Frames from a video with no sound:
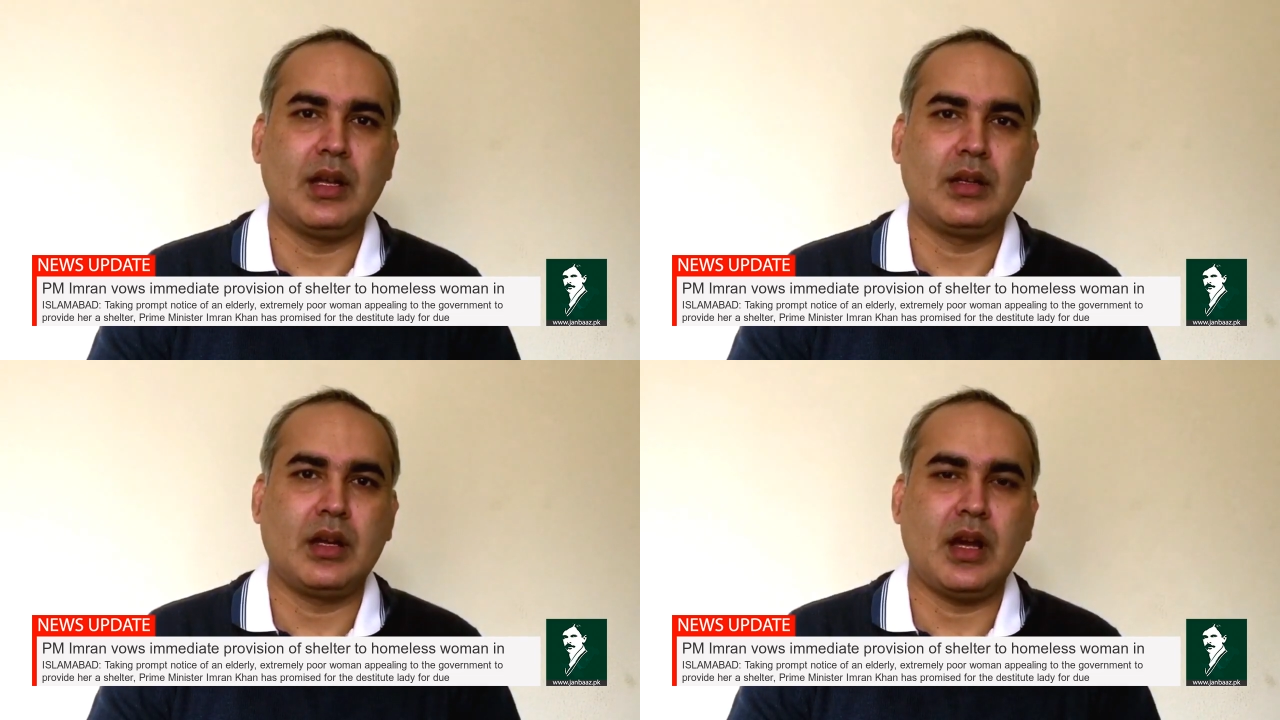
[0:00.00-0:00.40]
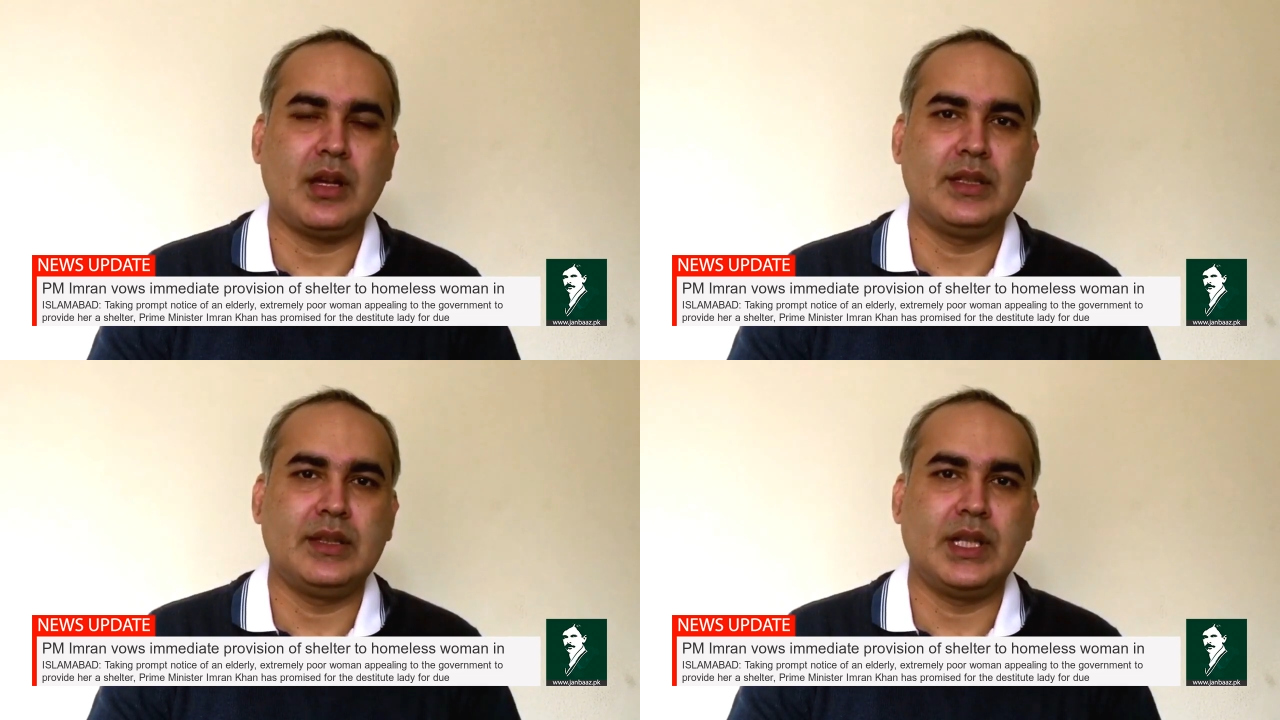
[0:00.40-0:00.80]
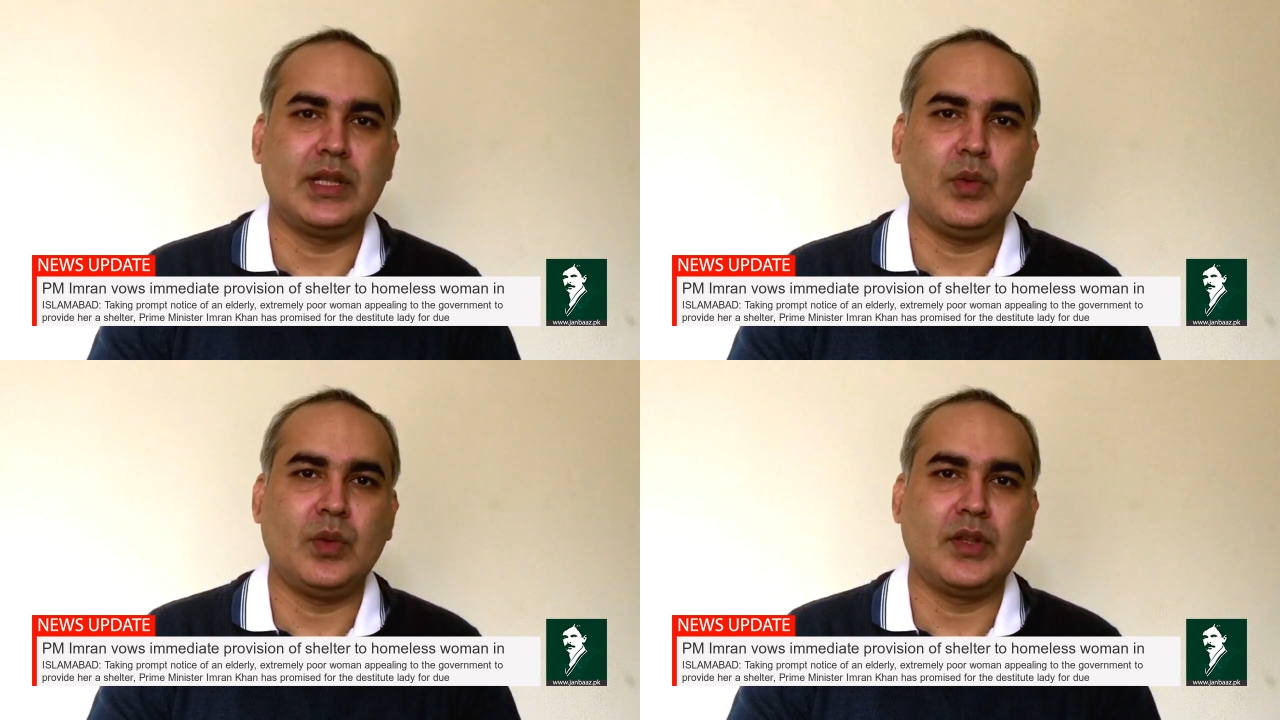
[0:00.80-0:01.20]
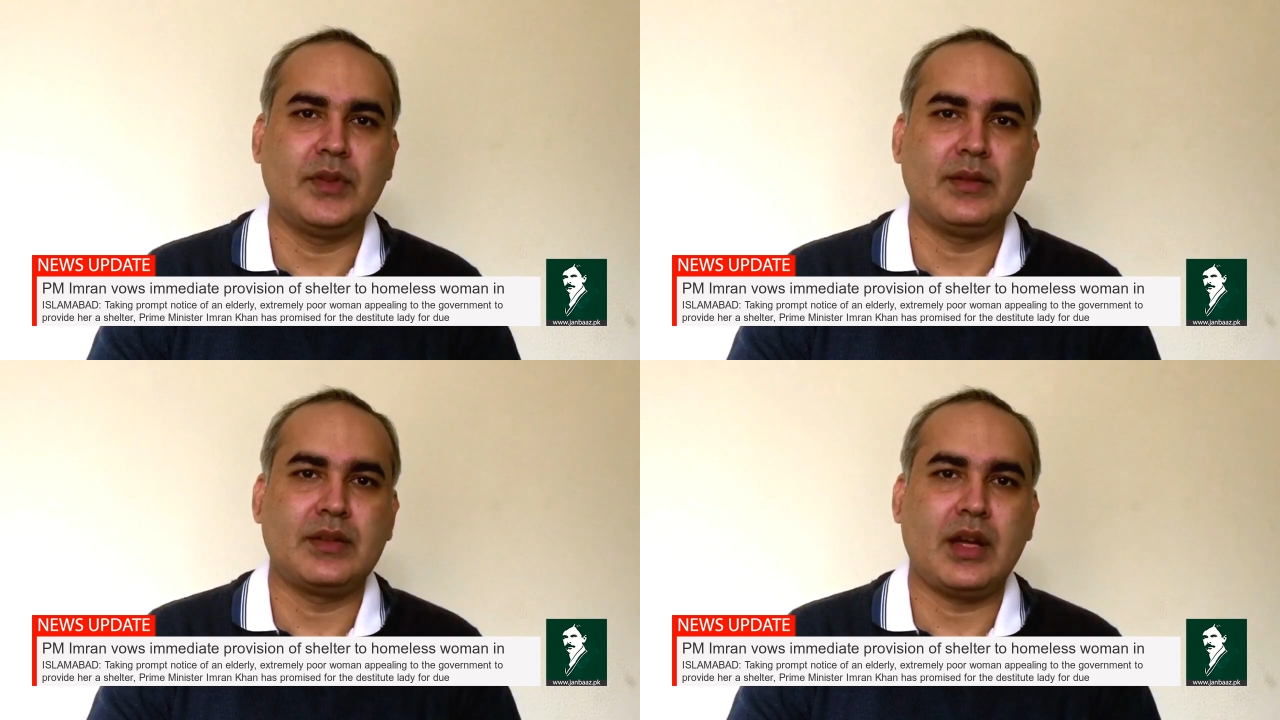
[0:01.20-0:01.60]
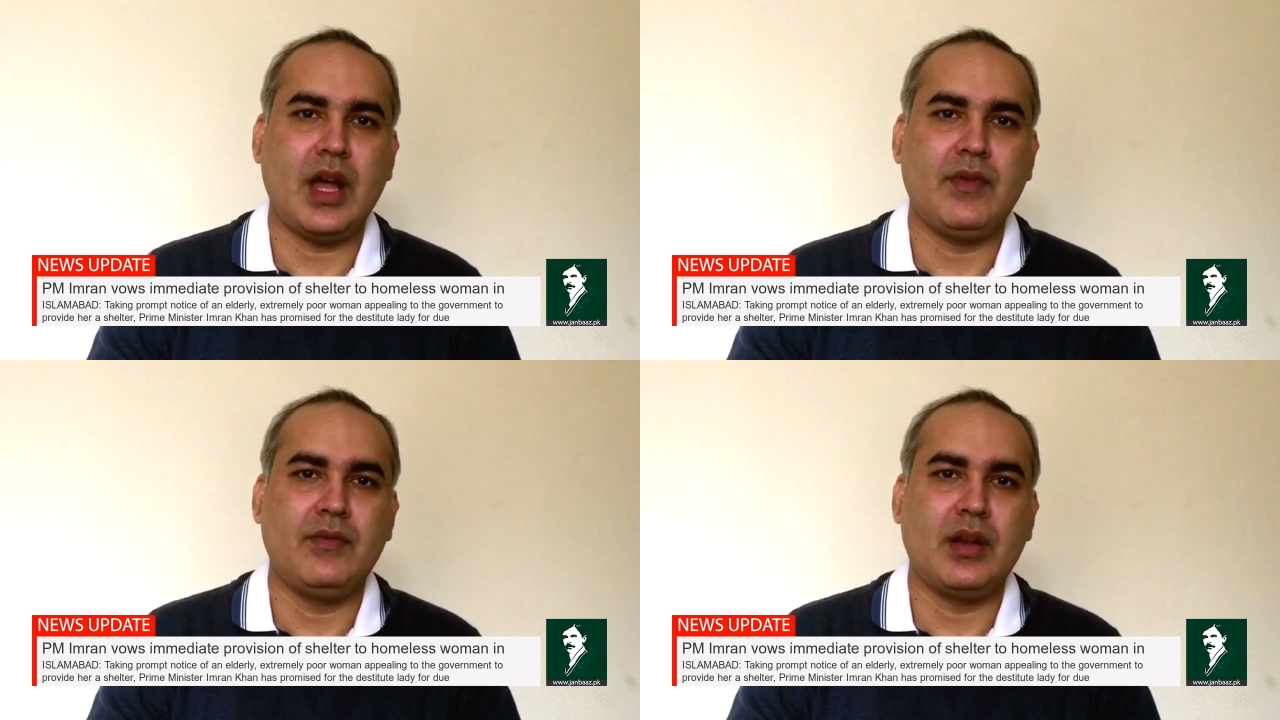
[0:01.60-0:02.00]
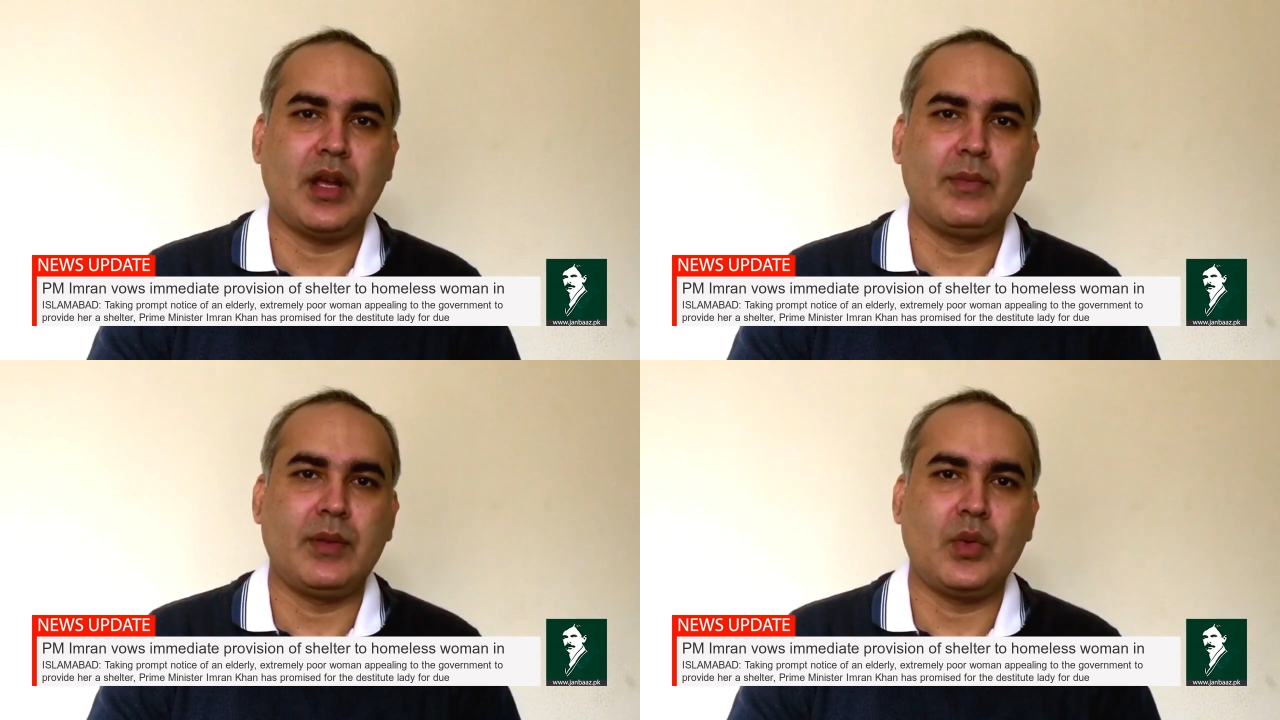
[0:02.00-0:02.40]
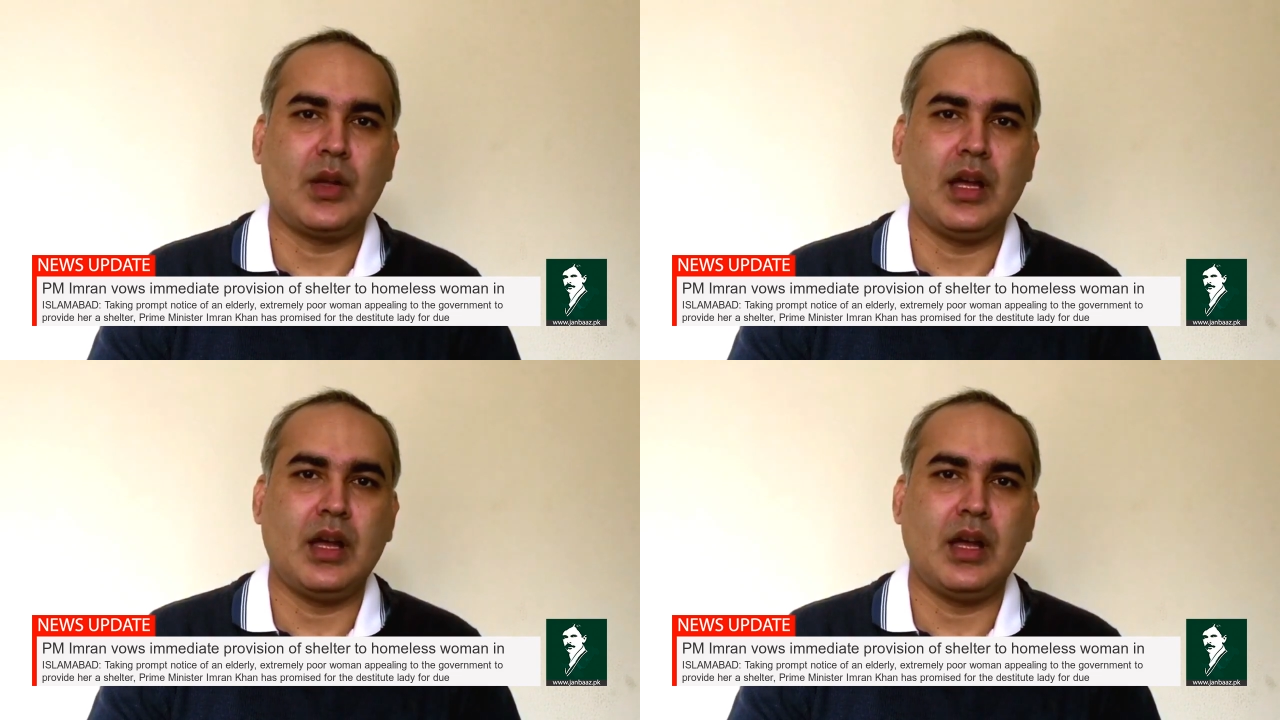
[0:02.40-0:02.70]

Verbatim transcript: to provide her a shelter, Prime Minister Imran Khan